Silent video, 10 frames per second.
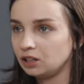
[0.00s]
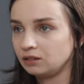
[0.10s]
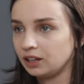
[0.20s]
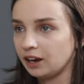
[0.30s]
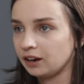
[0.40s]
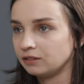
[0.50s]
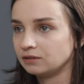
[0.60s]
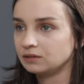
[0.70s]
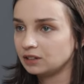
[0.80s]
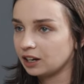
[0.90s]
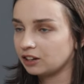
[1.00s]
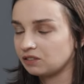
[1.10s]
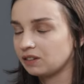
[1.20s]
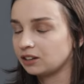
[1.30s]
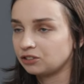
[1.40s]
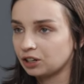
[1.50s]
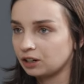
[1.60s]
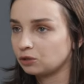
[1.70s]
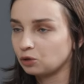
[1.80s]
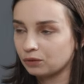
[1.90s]
India and like like
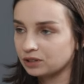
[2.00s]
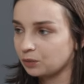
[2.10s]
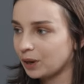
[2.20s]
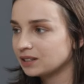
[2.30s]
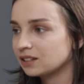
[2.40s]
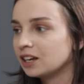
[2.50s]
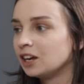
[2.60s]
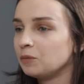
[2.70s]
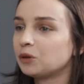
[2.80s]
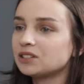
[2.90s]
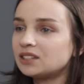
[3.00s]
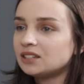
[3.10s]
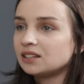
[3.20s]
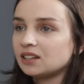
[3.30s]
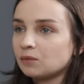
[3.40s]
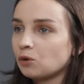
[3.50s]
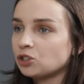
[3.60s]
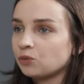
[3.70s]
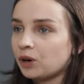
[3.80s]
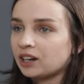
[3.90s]
turning towards the West because this is an
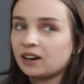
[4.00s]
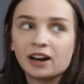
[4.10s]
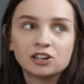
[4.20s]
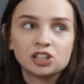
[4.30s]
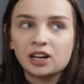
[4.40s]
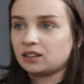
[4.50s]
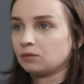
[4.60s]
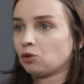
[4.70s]
emotion where I can actually get